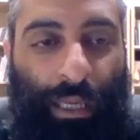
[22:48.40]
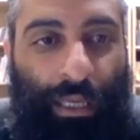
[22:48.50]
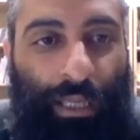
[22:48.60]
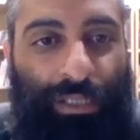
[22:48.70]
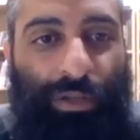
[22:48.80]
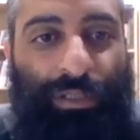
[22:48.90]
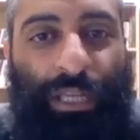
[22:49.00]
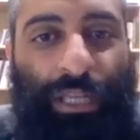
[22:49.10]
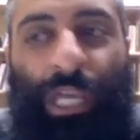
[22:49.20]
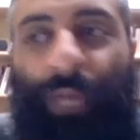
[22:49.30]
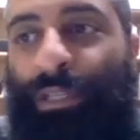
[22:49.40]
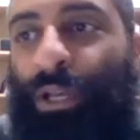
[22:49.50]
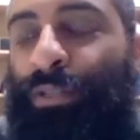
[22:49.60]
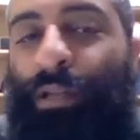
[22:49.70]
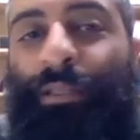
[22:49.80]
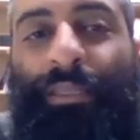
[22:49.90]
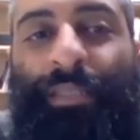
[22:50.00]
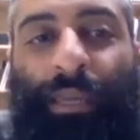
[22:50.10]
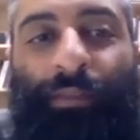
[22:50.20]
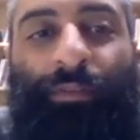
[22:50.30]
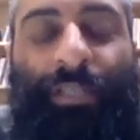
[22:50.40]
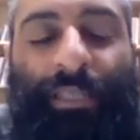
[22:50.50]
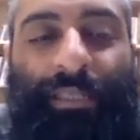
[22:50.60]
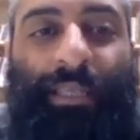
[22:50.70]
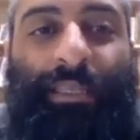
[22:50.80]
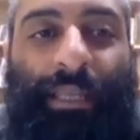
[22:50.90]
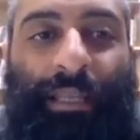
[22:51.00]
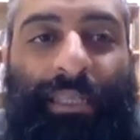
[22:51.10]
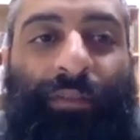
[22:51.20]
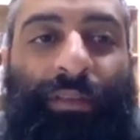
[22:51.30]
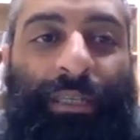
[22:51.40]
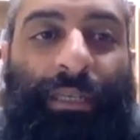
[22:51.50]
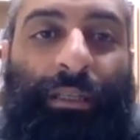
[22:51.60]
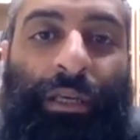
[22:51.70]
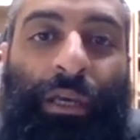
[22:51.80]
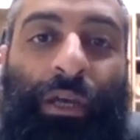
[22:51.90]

And so St. James goes on to say in verses 16 and 17,